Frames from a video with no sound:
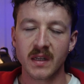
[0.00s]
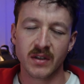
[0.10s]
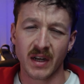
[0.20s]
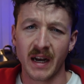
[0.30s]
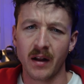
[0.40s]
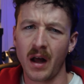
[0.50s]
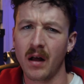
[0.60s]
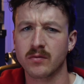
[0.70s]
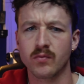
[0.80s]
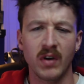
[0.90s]
So again,
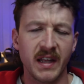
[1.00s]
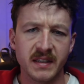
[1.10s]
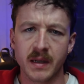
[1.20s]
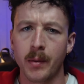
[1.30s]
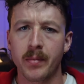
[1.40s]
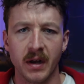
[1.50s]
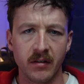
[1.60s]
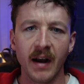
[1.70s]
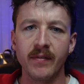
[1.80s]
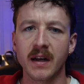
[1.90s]
I'll write this up, I'll put a
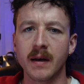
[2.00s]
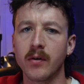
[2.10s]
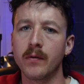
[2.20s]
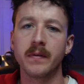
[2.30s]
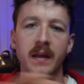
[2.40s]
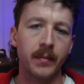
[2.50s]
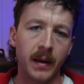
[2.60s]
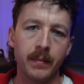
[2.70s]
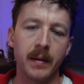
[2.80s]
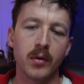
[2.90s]
graphic up, hopefully it'll be a
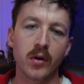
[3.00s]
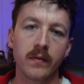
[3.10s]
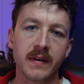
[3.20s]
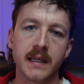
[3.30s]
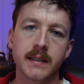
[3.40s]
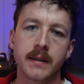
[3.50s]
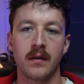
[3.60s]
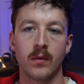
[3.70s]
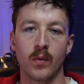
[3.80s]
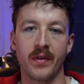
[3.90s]
bit more obvious.
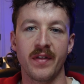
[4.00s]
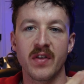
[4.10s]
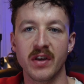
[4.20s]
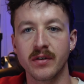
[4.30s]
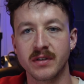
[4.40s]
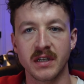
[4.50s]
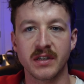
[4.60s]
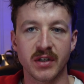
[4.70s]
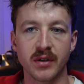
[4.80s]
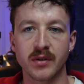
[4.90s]
Within the
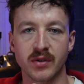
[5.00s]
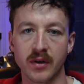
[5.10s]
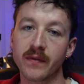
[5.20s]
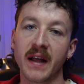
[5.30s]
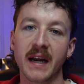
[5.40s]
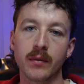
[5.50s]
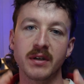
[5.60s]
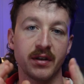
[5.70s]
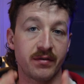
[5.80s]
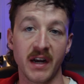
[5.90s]
UT2 sort of
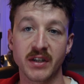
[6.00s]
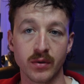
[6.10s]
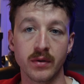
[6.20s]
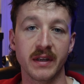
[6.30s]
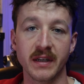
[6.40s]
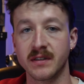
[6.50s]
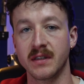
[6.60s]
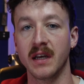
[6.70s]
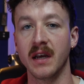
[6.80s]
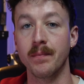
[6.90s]
language, threshold is
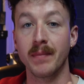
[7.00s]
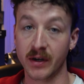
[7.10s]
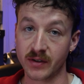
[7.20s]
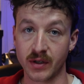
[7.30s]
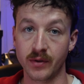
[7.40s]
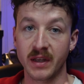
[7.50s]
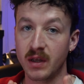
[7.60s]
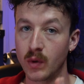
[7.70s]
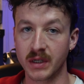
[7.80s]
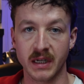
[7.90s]
the middle zone that
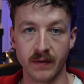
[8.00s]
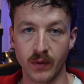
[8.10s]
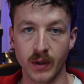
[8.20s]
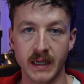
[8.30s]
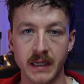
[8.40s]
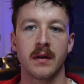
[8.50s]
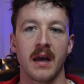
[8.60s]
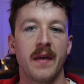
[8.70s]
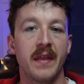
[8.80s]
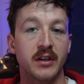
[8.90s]
you want to avoid,
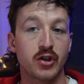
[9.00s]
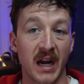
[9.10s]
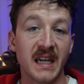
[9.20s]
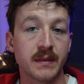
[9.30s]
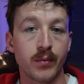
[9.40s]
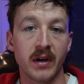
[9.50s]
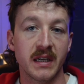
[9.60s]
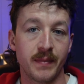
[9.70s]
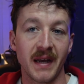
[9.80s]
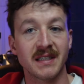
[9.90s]
and then transport
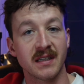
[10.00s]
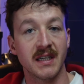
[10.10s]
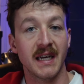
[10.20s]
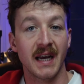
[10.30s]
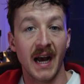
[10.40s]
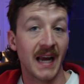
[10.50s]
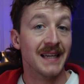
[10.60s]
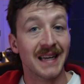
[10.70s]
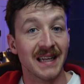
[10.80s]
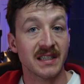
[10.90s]
is basically high
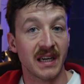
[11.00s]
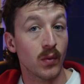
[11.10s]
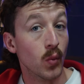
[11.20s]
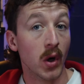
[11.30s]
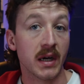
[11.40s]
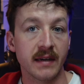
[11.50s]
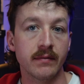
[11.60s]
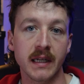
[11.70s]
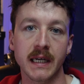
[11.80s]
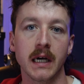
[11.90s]
intensity, working
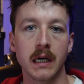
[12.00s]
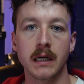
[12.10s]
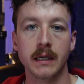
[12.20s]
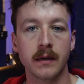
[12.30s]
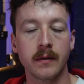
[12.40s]
really hard.